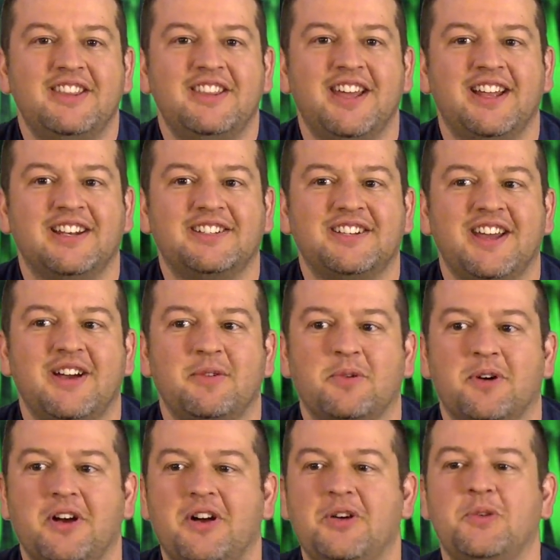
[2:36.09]
that
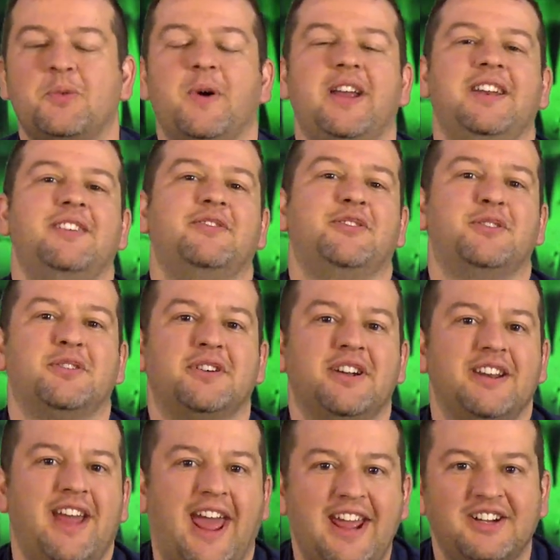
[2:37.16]
we're all waiting for
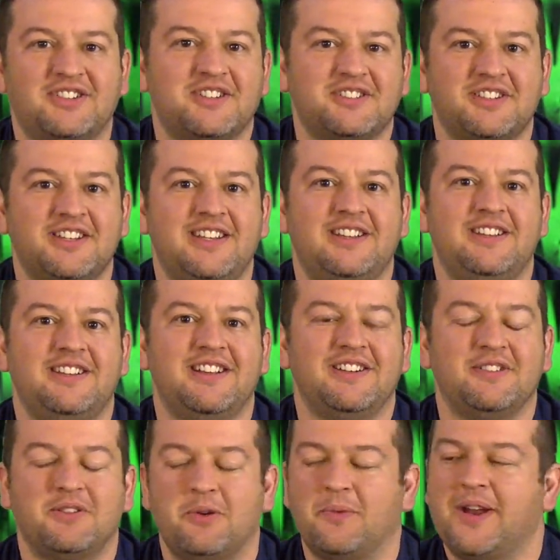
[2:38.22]
and anxiously, you
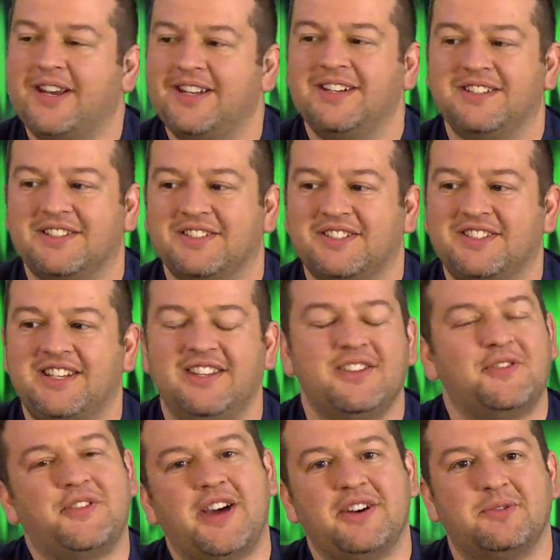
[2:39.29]
know, waiting to see
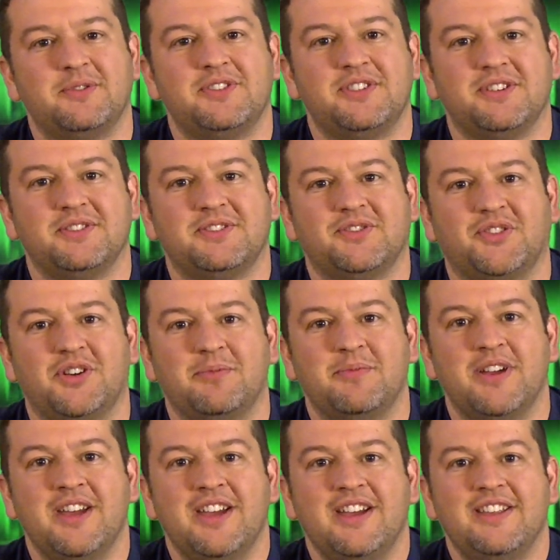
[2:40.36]
the final results
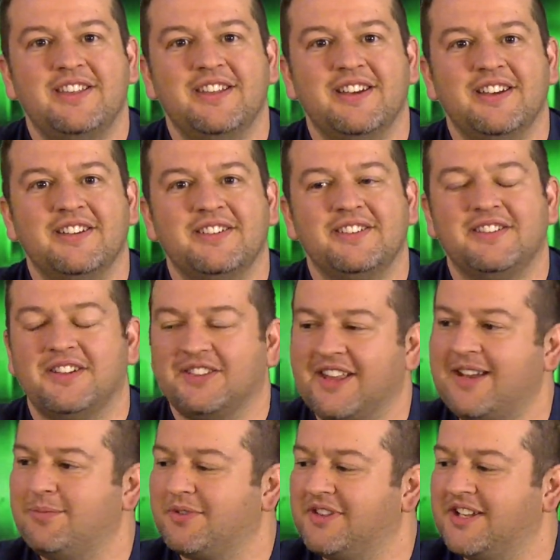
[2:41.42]
from the
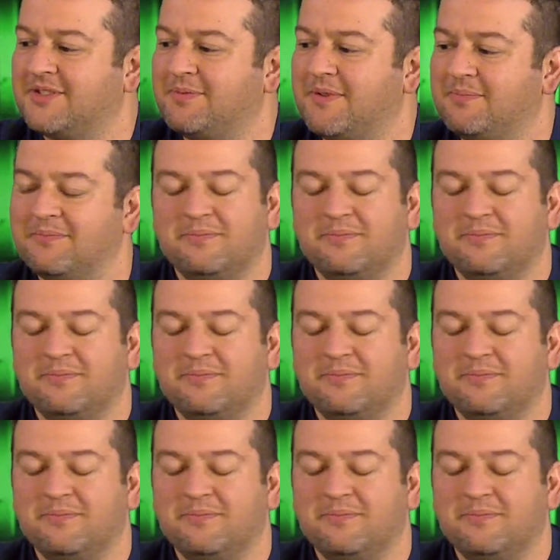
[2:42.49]
labor that's been